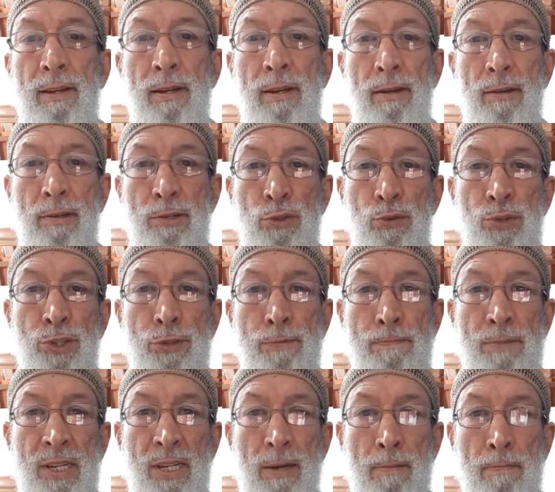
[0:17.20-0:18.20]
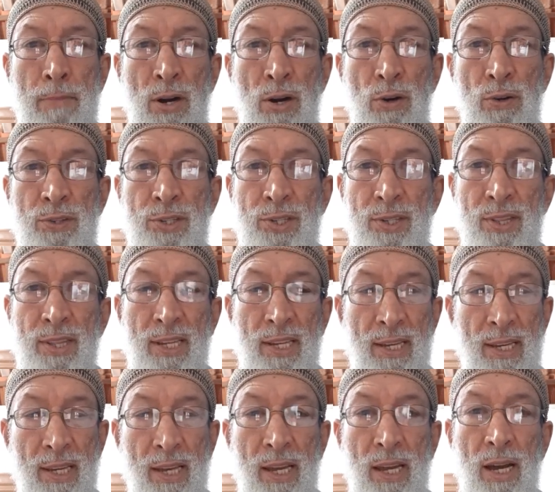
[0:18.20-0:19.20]
to speak about
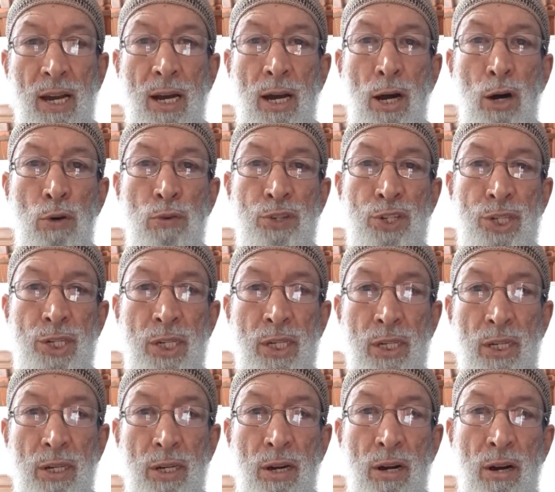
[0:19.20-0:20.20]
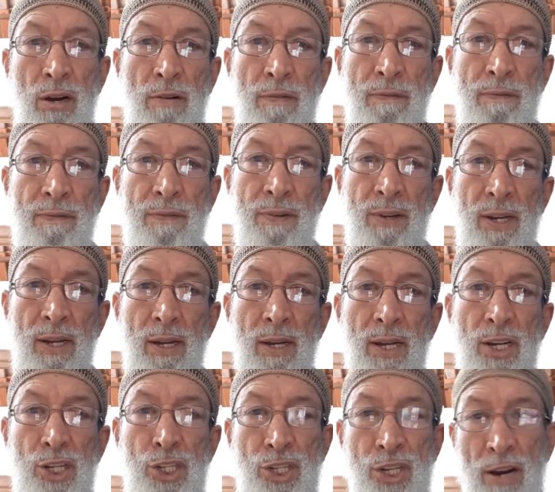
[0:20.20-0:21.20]
the counting of
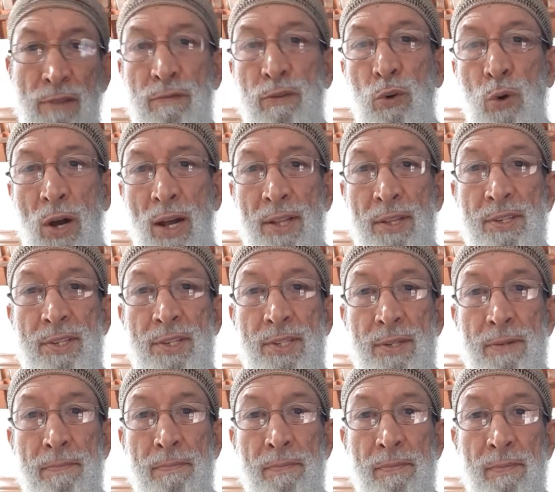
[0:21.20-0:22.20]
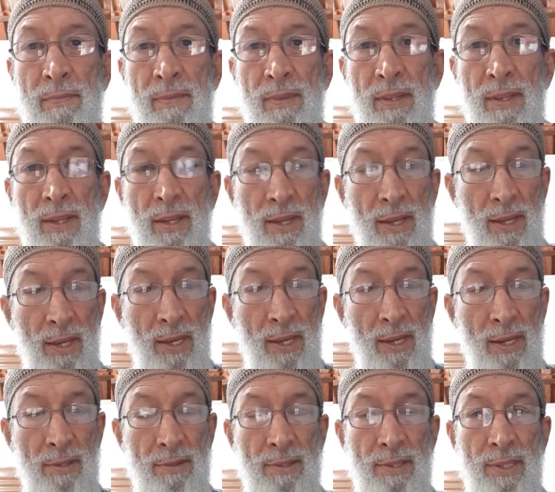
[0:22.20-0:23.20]
Shavuot.
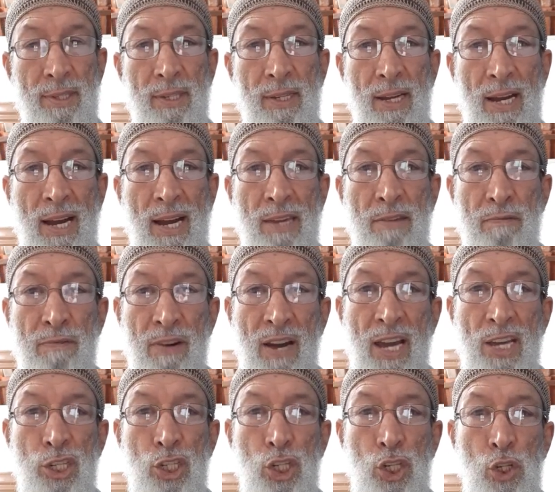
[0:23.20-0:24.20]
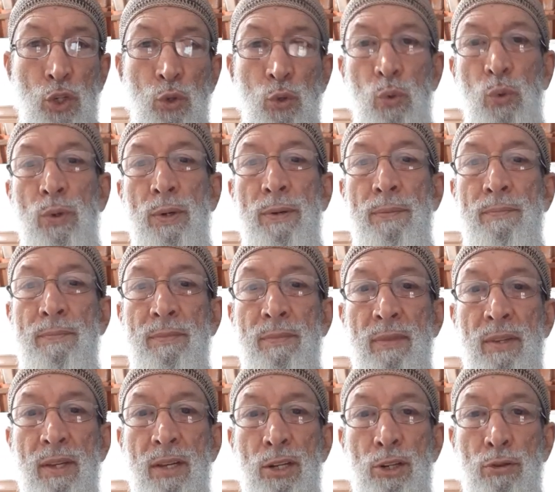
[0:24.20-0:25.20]
And I invite you
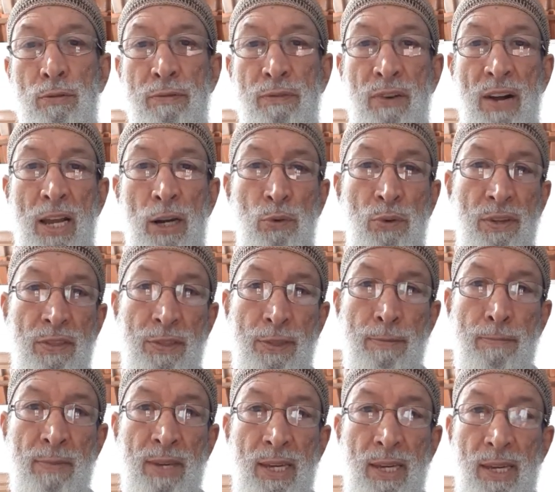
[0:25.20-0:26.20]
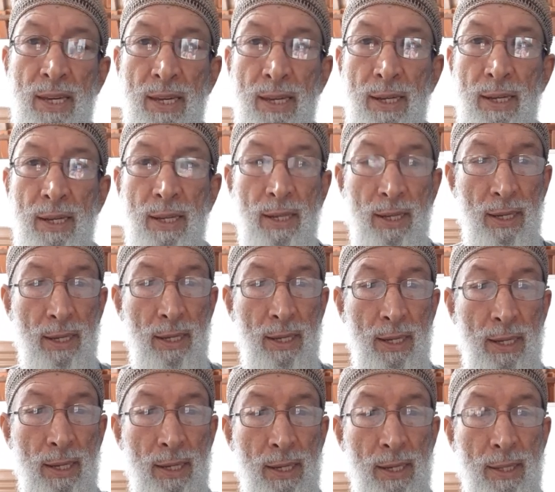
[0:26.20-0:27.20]
to follow with me
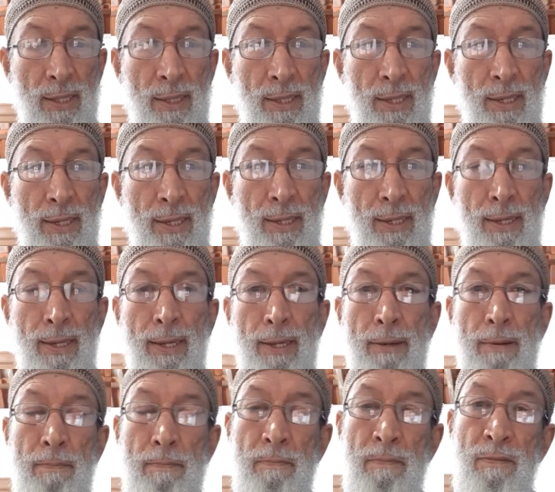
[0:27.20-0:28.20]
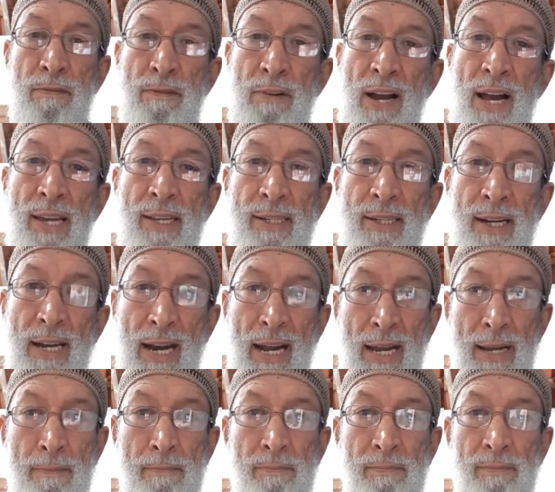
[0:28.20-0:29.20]
in the
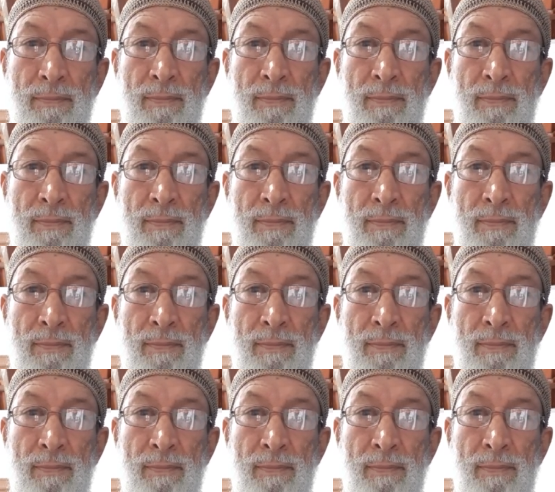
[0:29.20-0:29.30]
Vaikra,